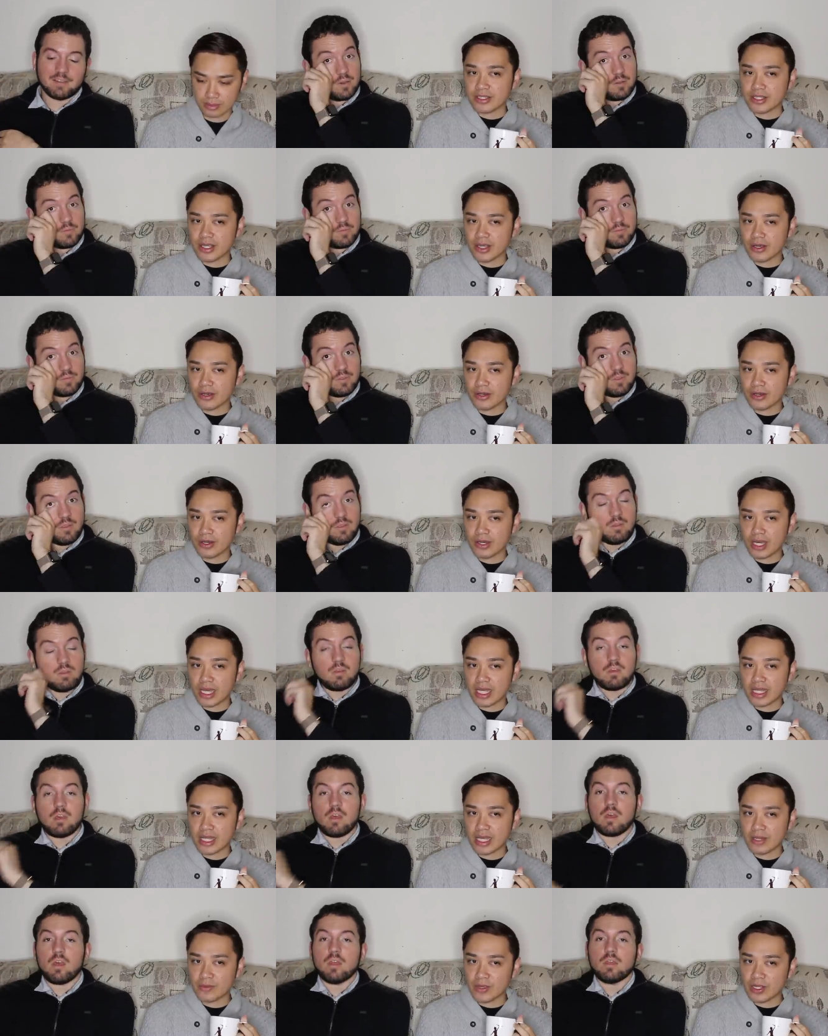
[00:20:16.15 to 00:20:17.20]
Speaker 1: So
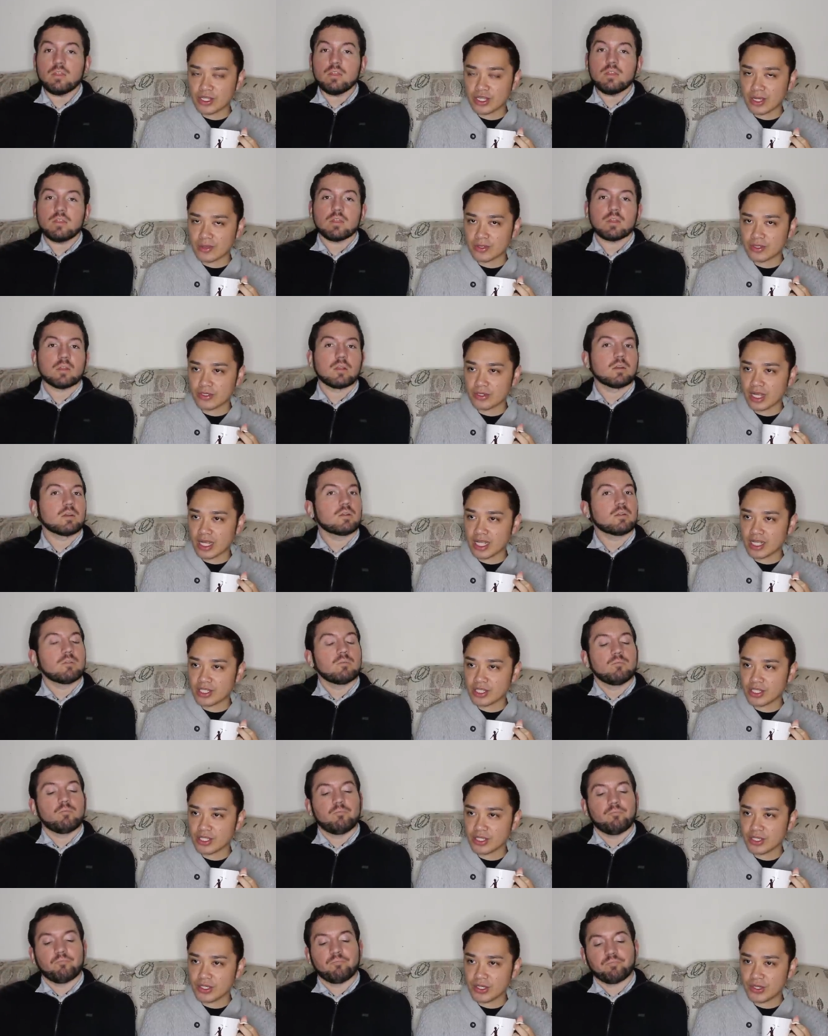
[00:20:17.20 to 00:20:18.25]
then we jump straight
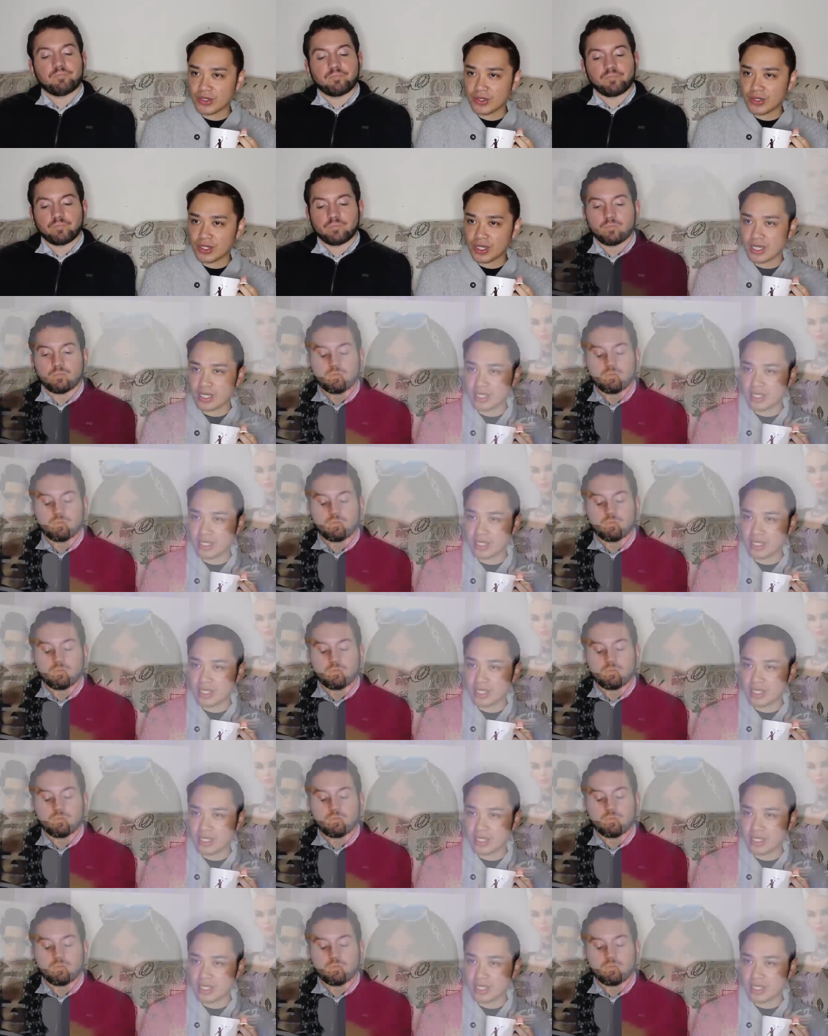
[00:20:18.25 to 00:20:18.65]
into